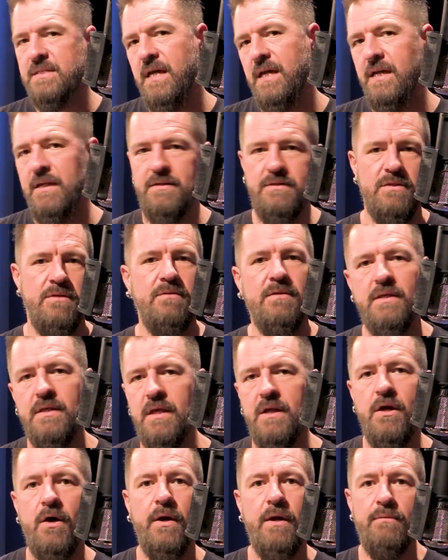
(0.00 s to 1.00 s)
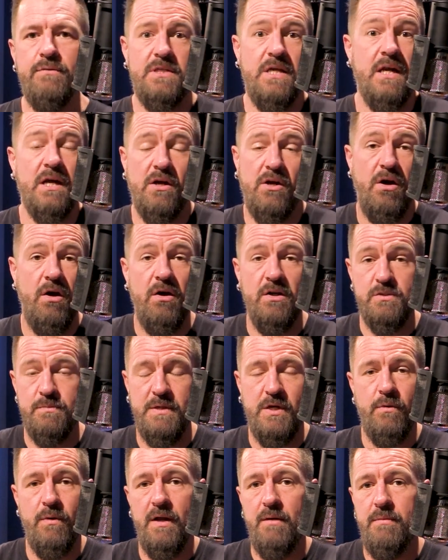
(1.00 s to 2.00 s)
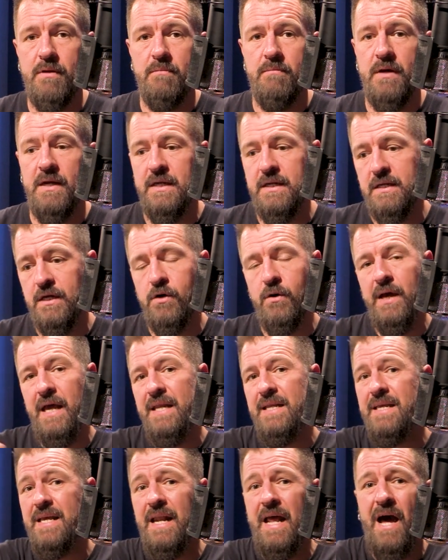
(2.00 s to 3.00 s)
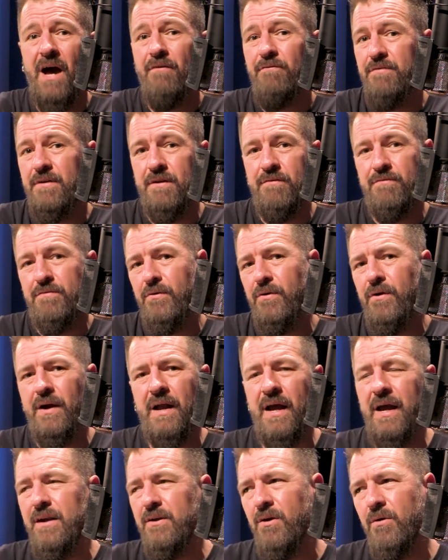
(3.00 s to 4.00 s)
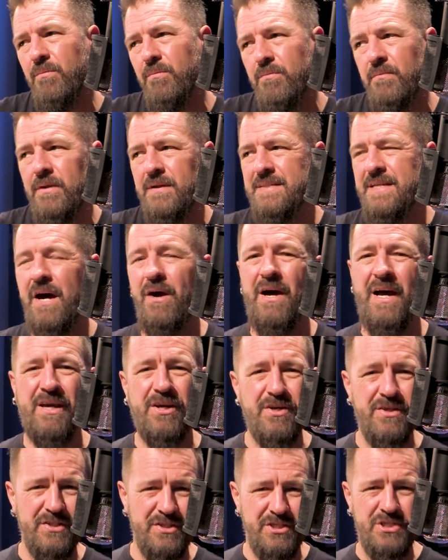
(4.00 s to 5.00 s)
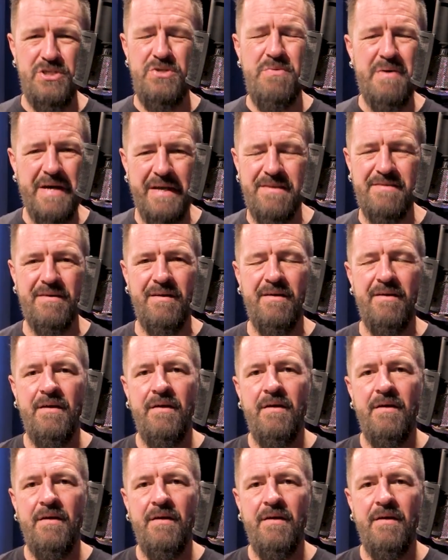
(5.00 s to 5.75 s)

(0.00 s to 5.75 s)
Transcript: I could do the, you know, it was going to cost me quite a bit of money to go ahead and get outfitted for it. I had no doubt I could do it.